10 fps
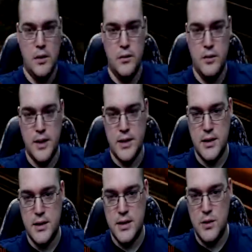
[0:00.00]
You guys get
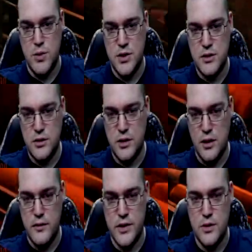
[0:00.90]
to see the pistol in
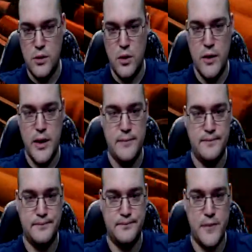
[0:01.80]
all of its glory.
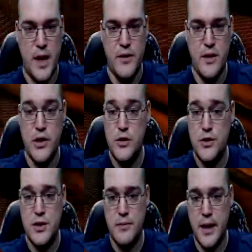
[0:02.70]
I've never used
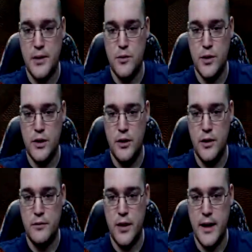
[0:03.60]
it, but I had to reload
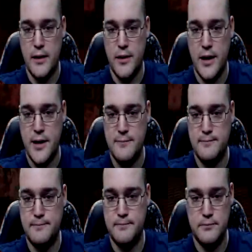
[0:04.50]
it right out of the gate.
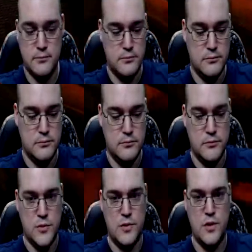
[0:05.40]

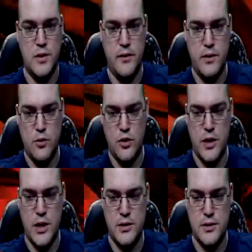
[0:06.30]
Do I have any more
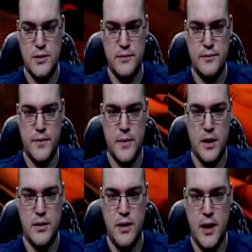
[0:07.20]
grenades? I
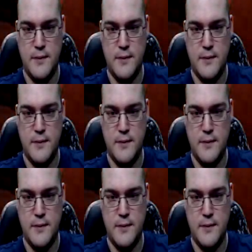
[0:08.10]
do not.